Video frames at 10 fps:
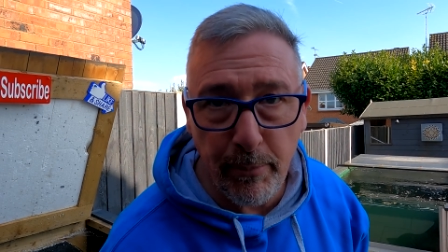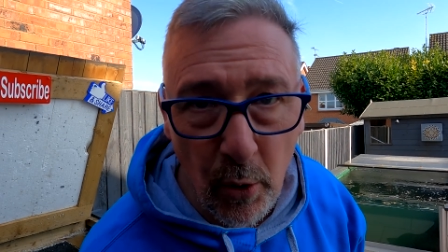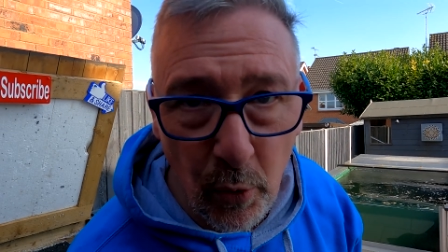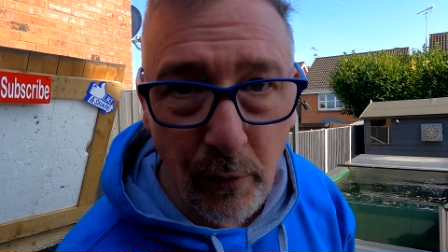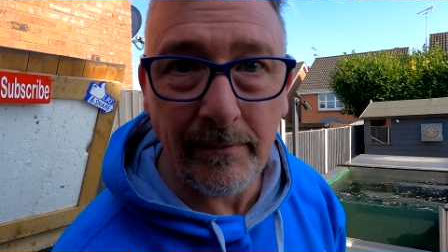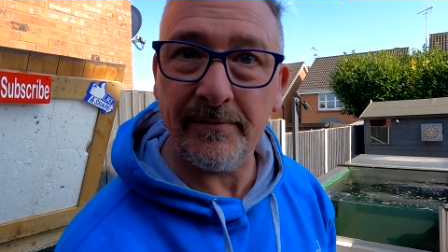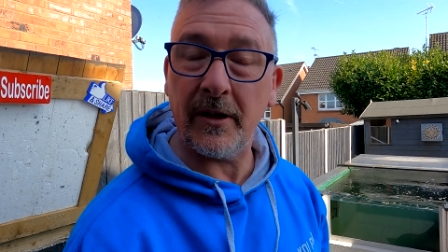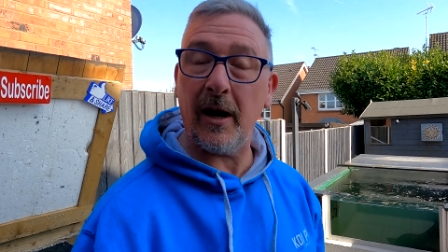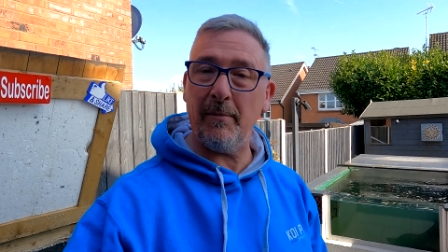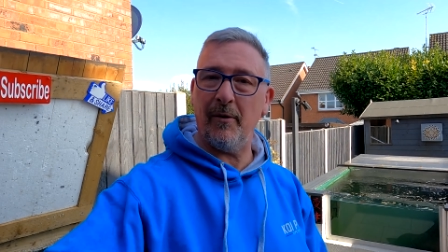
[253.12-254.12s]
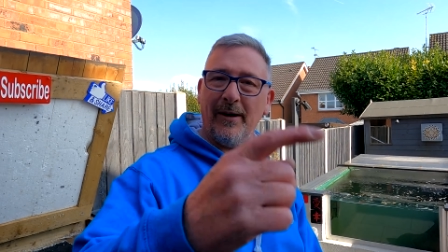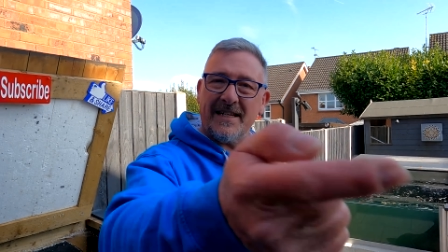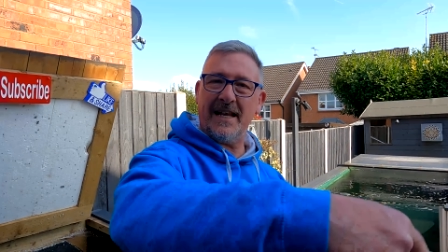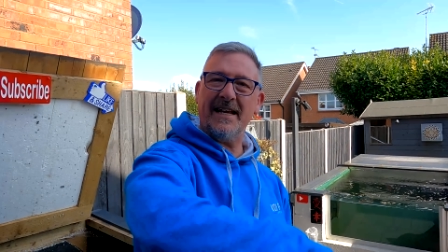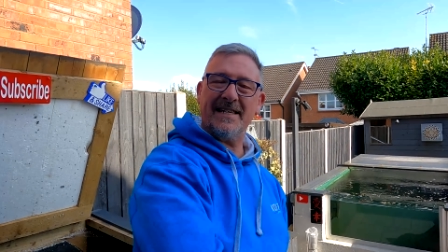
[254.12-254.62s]
Boom, couple of
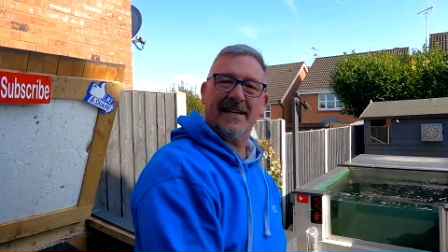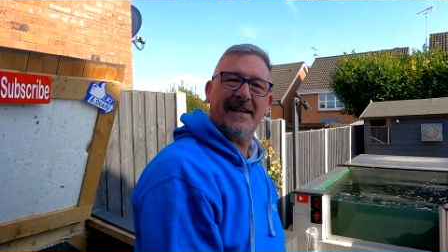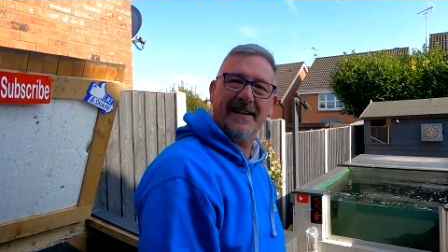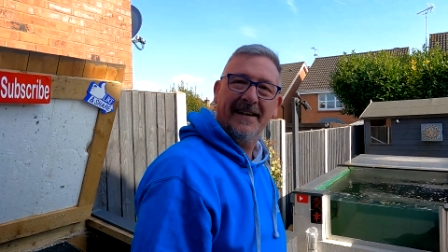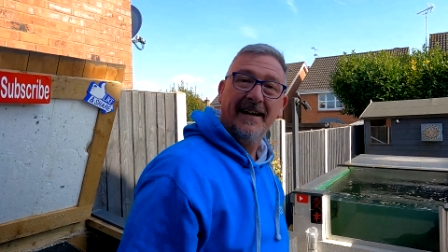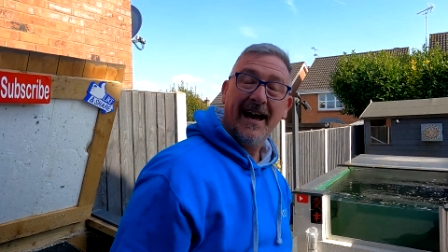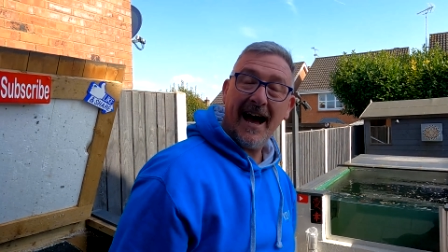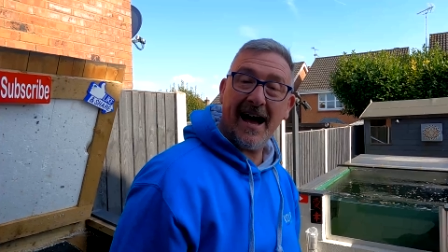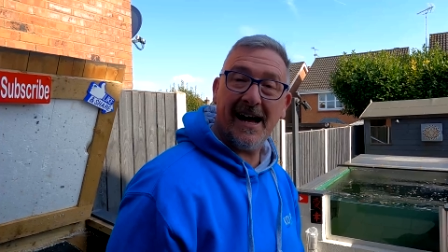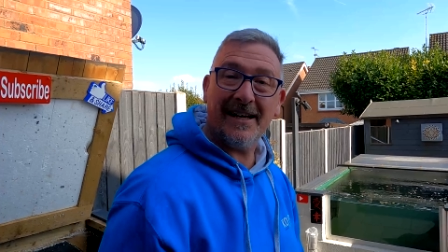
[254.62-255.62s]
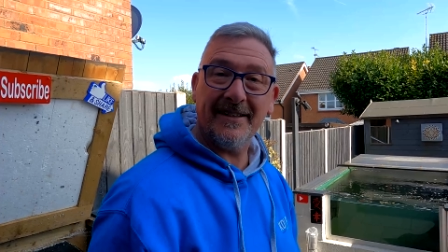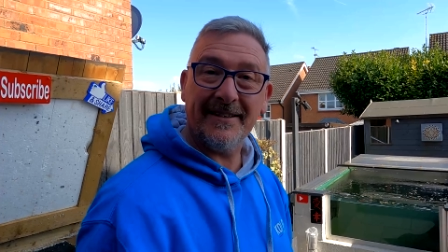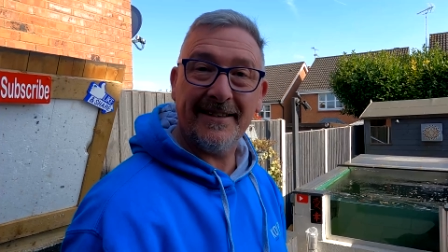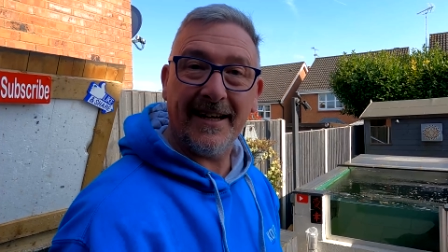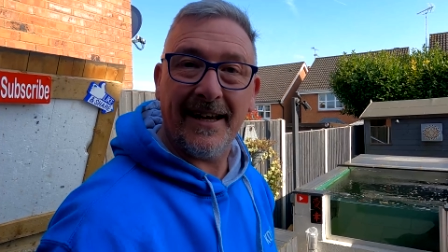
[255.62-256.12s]
weeks later,
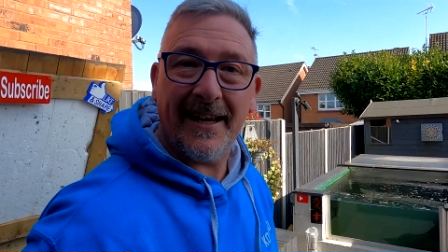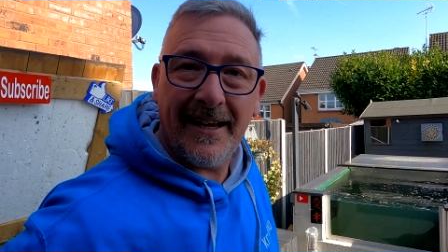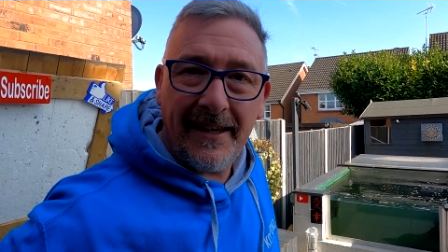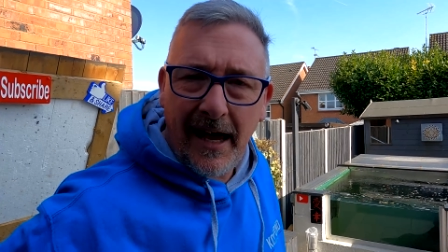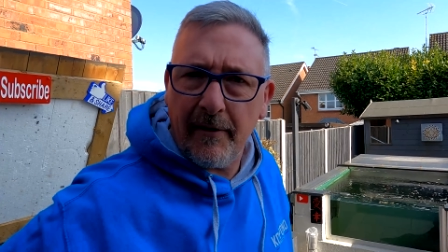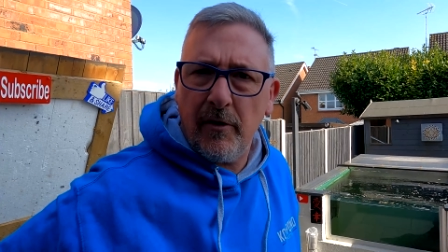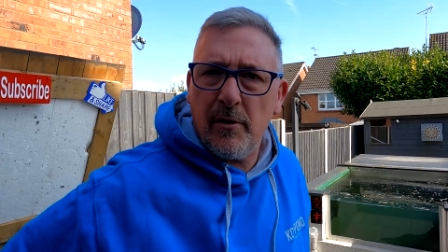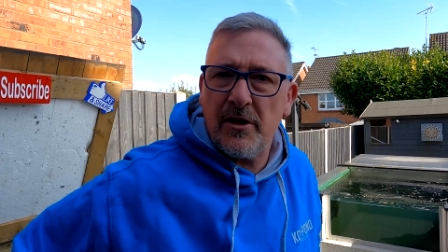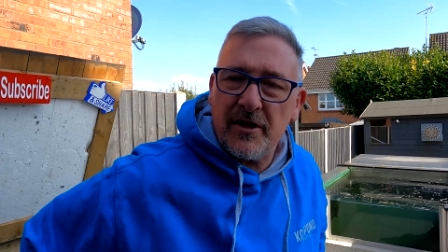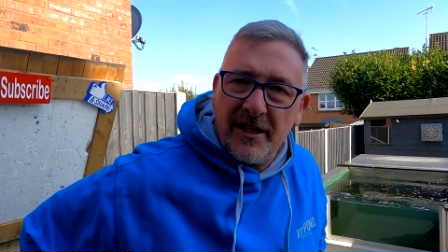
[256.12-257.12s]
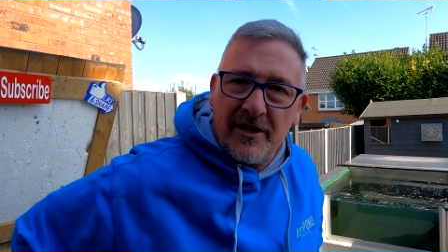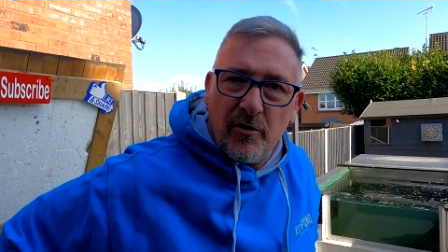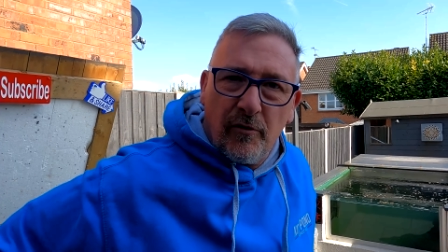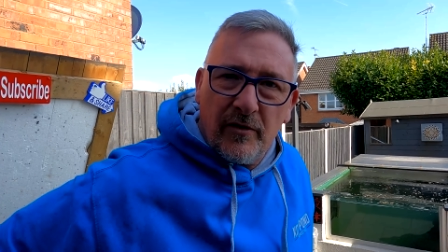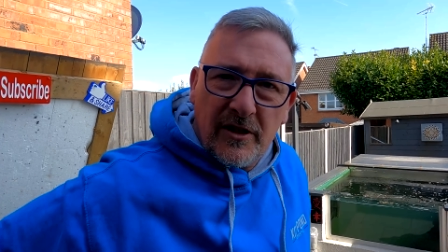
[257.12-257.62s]
and yeah, I've noticed that it's
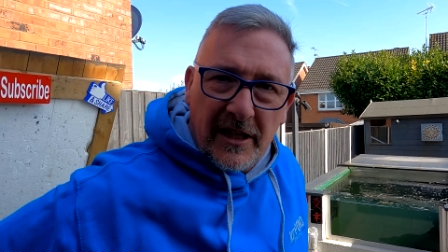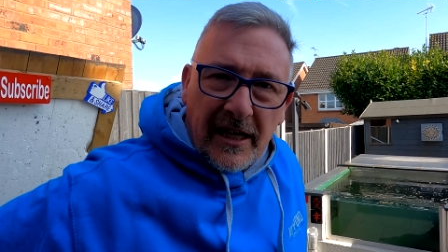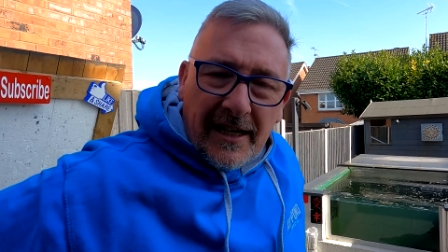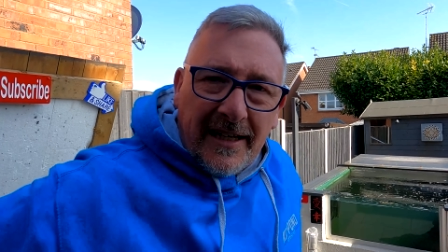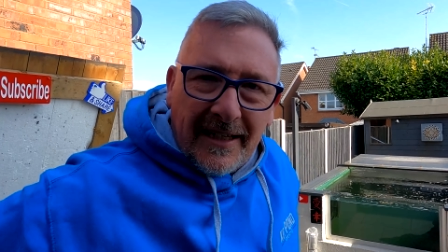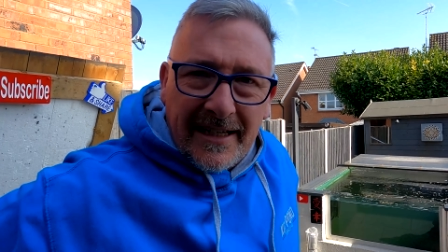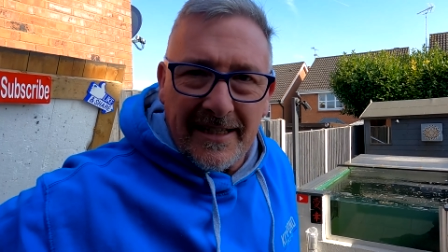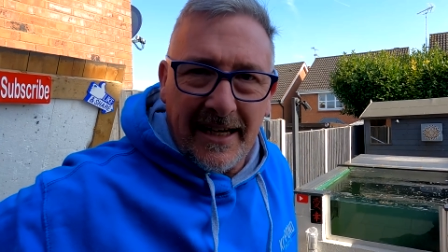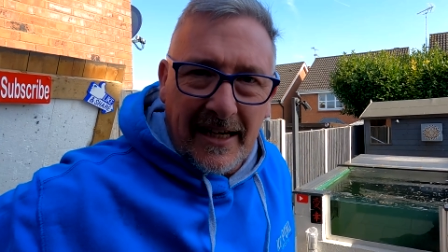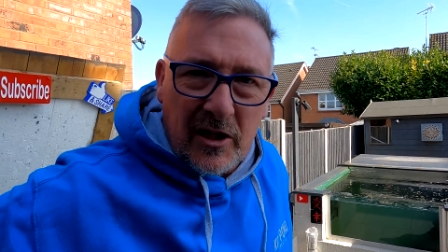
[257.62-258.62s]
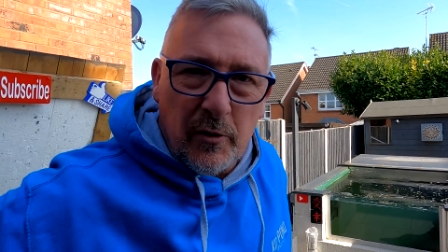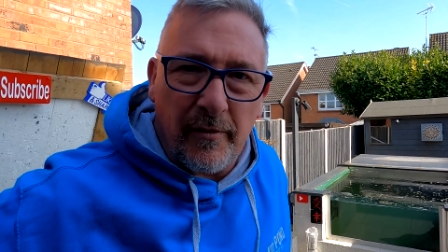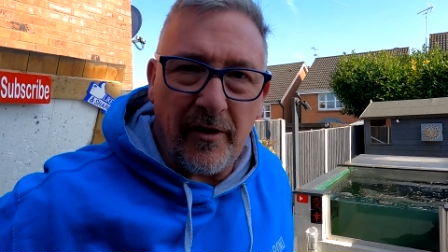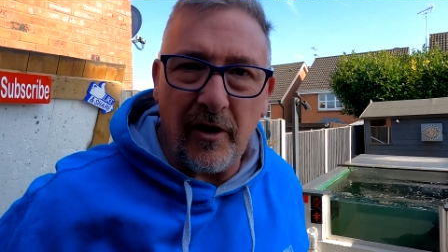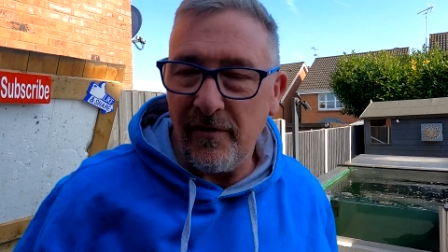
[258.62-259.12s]
obviously taking some
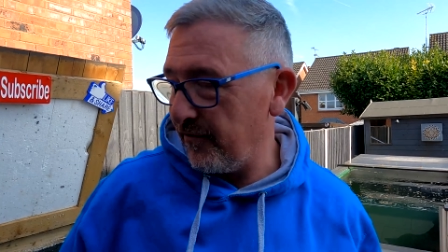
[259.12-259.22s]
of it off.